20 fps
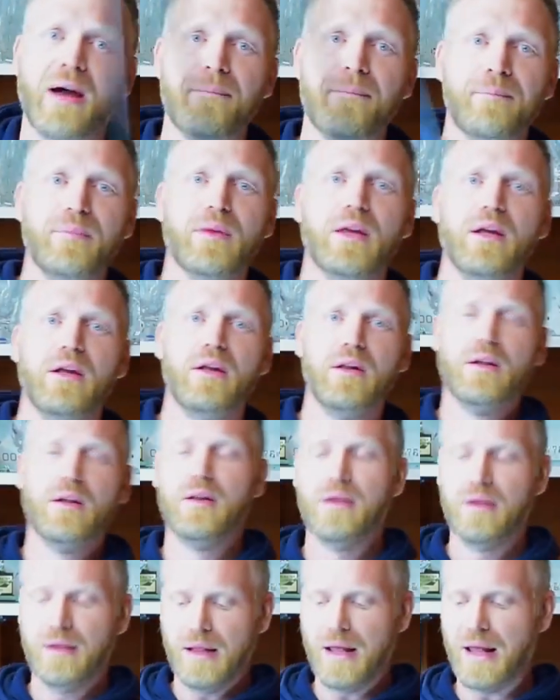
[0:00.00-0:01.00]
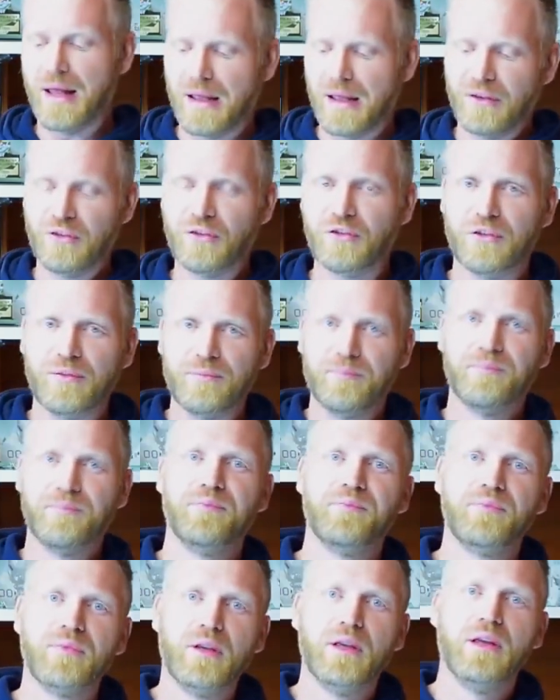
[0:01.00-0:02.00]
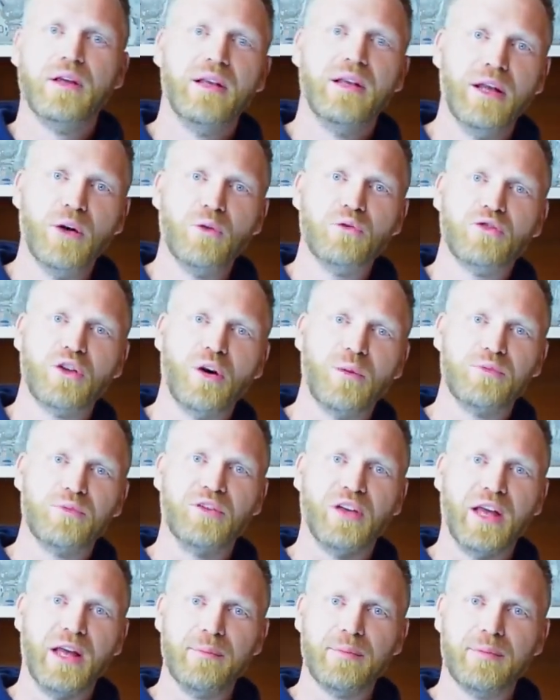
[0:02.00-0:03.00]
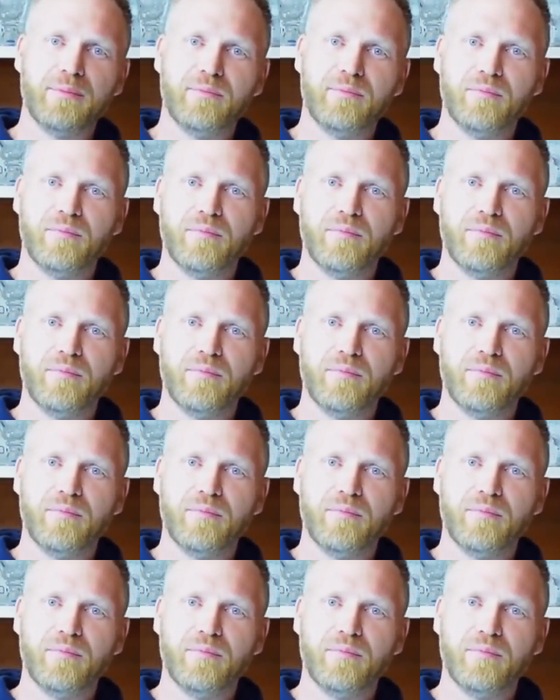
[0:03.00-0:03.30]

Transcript: that, is little top tip,